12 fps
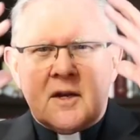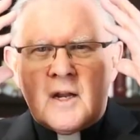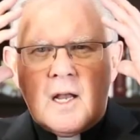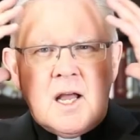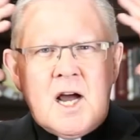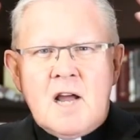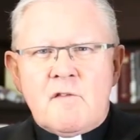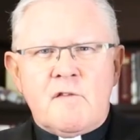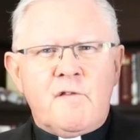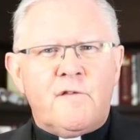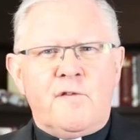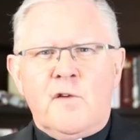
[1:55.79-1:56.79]
and a life
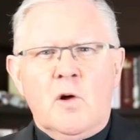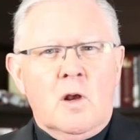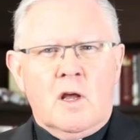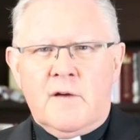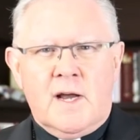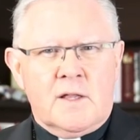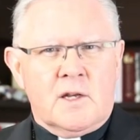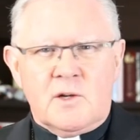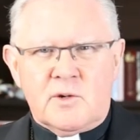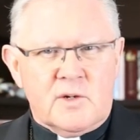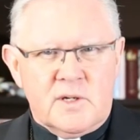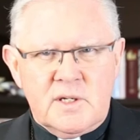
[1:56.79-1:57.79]
full of other
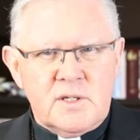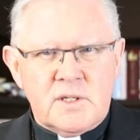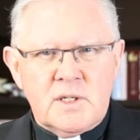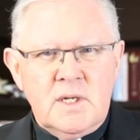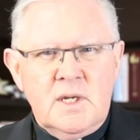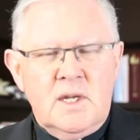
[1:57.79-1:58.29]
noise,